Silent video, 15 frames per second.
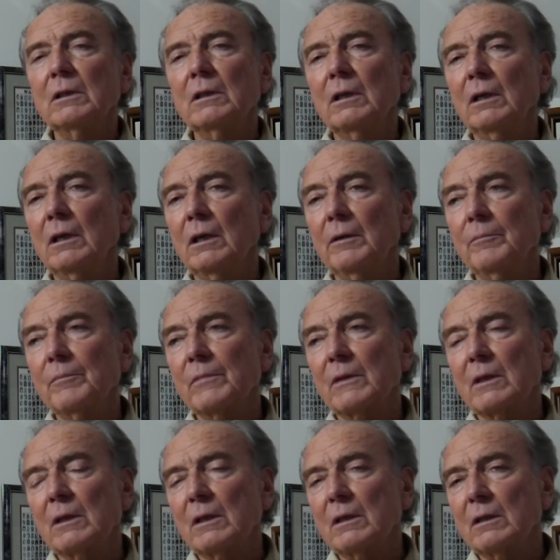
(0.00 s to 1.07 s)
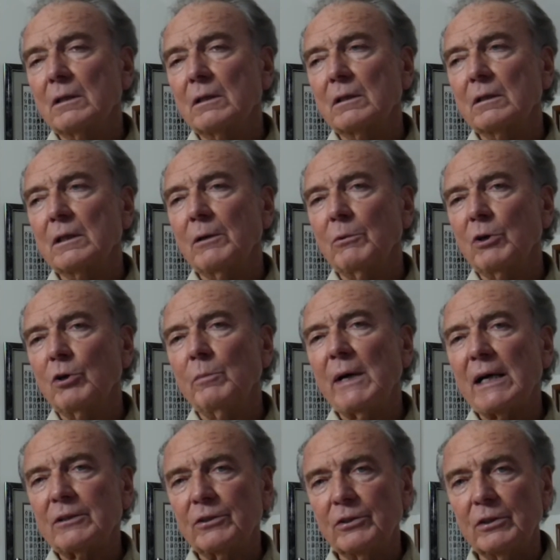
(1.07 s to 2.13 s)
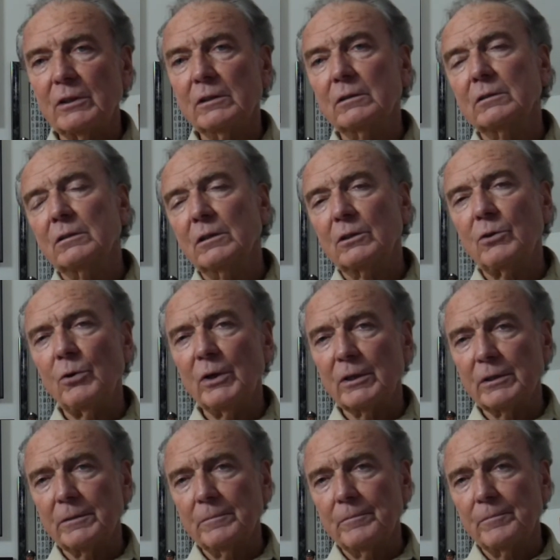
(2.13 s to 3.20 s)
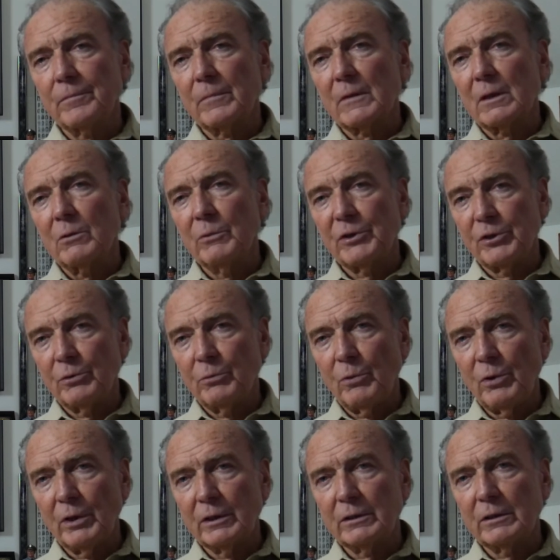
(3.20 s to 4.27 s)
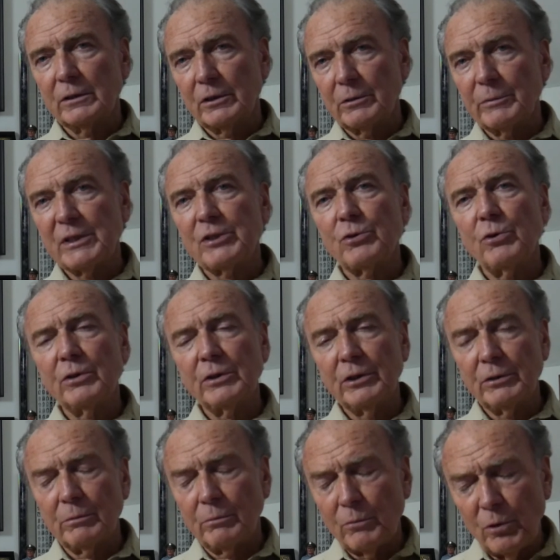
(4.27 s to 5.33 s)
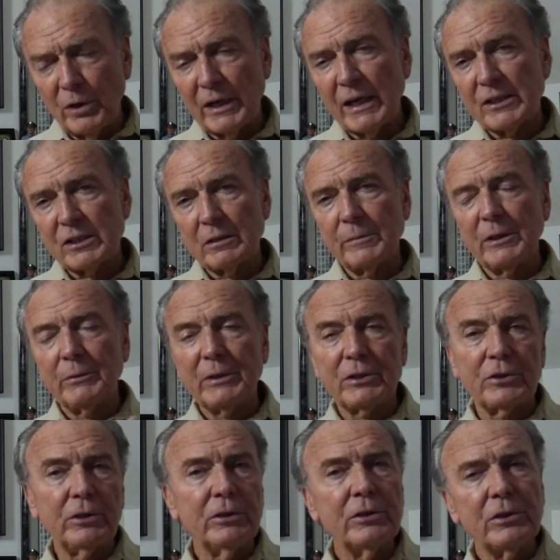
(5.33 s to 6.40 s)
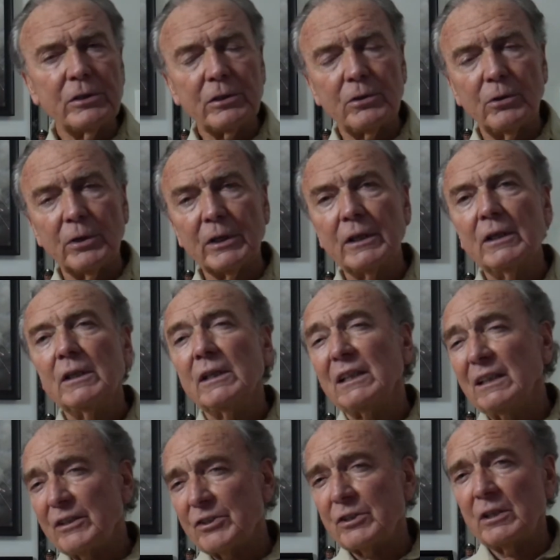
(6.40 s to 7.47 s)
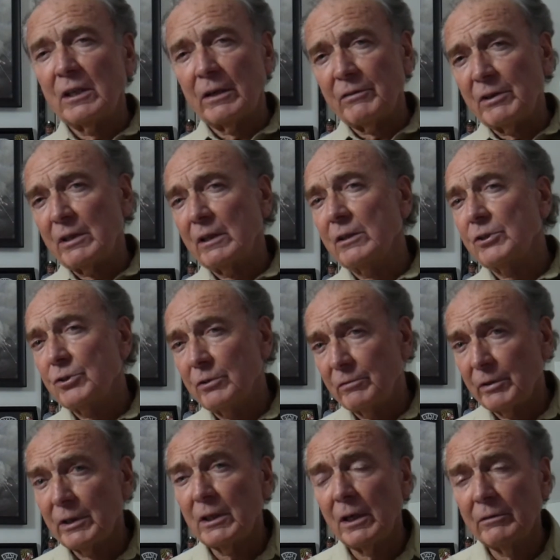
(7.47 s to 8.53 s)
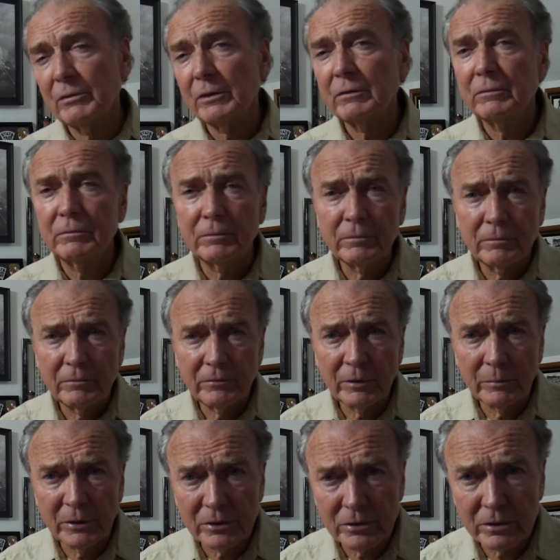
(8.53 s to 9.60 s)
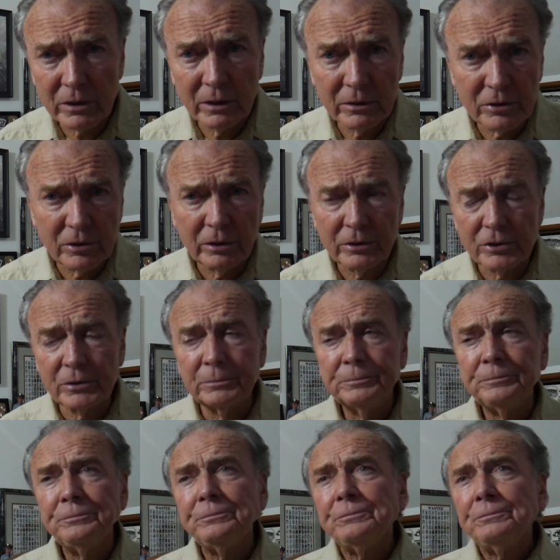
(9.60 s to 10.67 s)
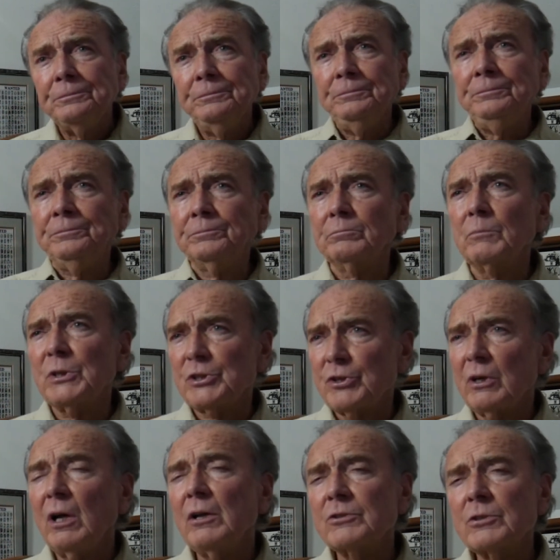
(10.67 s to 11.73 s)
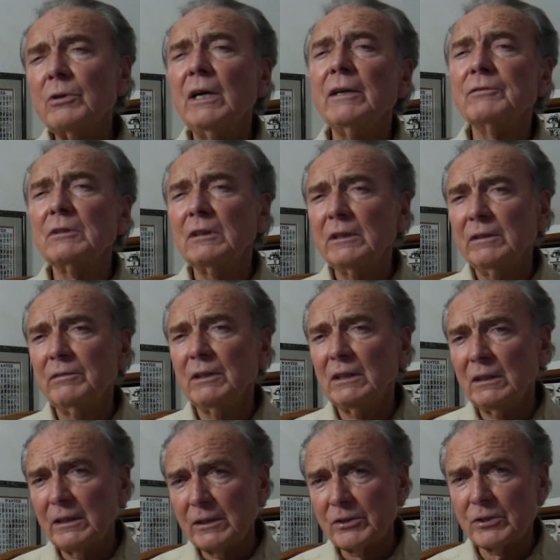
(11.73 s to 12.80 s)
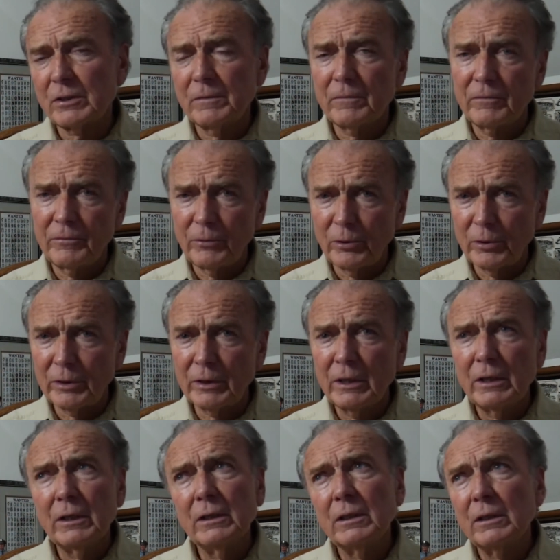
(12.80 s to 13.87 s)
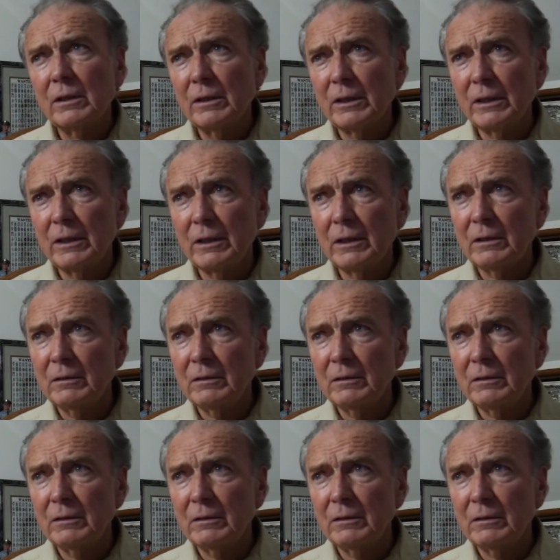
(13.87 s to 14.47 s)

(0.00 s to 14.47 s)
that will go back to the court with your warrant. Your warrant has to be returned to the court listing everything that you've recovered from this search. But you also have to leave a list for the